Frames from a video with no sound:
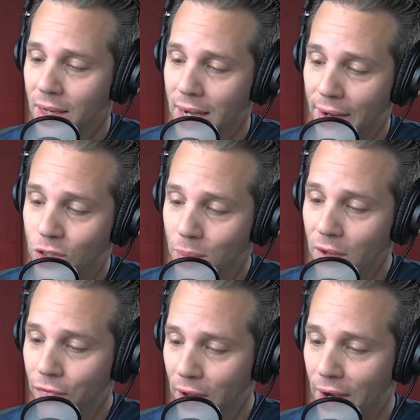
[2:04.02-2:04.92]
Now, to
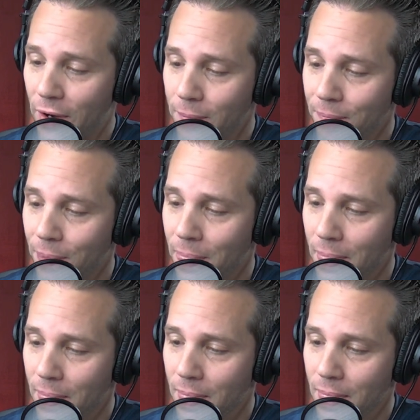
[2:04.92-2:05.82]
be fair,
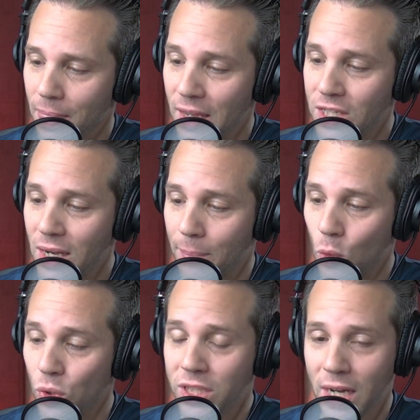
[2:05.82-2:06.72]
this number
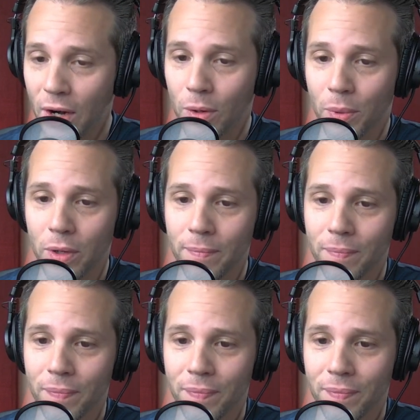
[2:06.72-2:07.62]
was terrible,
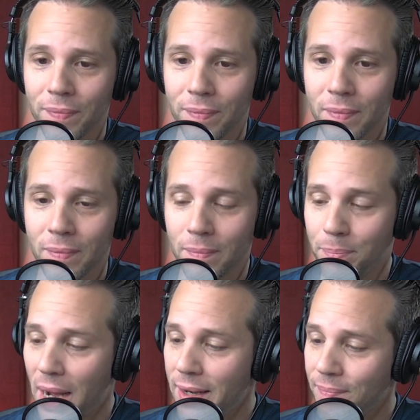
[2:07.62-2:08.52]

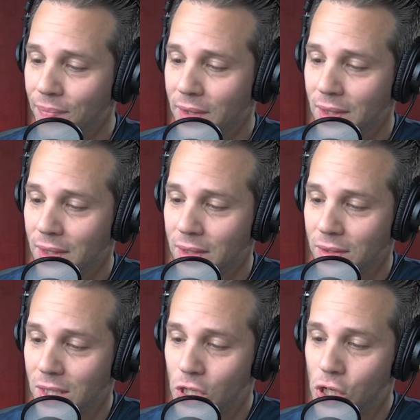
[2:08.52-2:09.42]
but
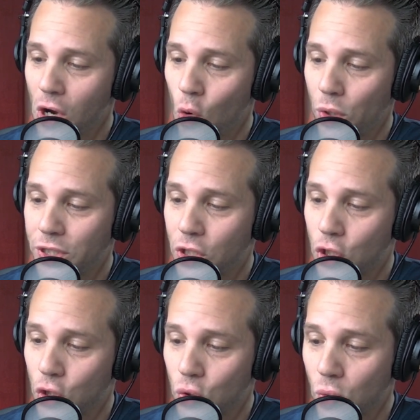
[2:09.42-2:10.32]
this show was
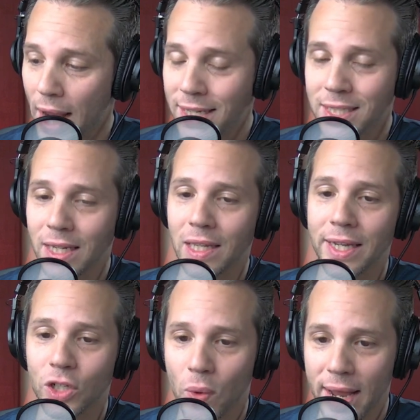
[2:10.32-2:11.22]

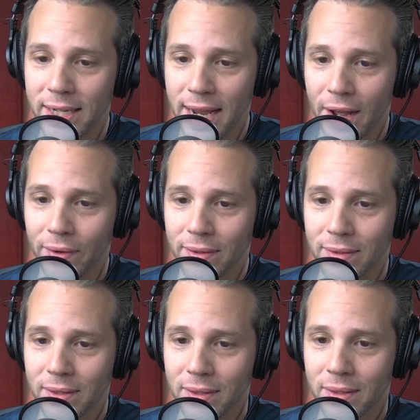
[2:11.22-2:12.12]
drastically dragged down
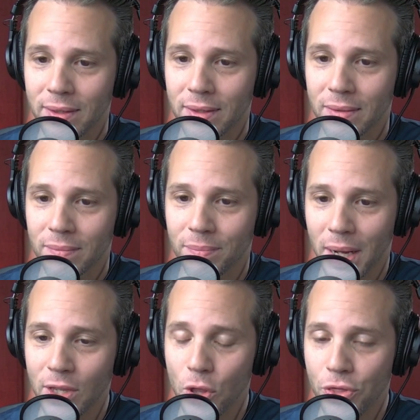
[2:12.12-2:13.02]

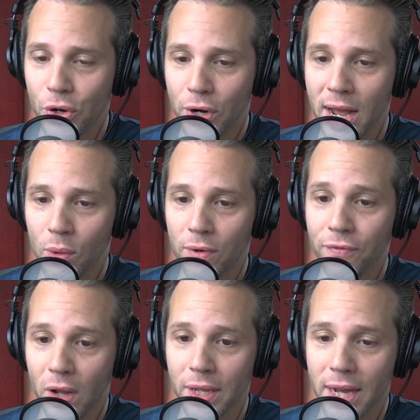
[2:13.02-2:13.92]
by the third hour
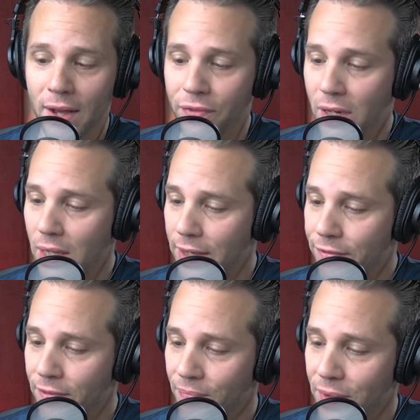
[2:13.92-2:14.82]
falling off a cliff.